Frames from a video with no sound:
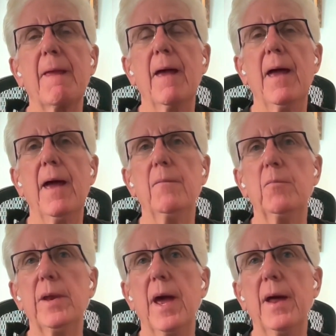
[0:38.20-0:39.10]
and
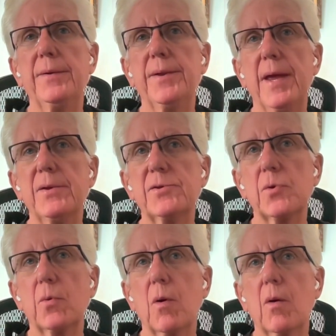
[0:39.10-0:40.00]
we had days
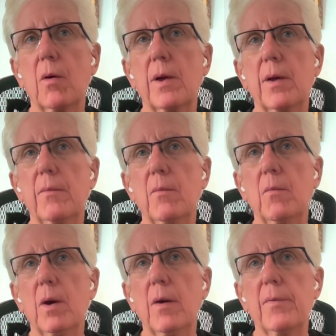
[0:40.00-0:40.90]
of working
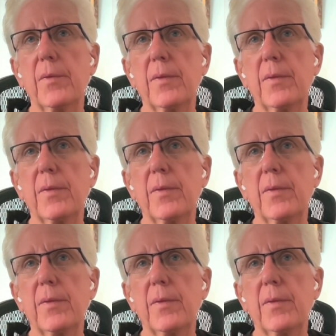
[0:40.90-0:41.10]
with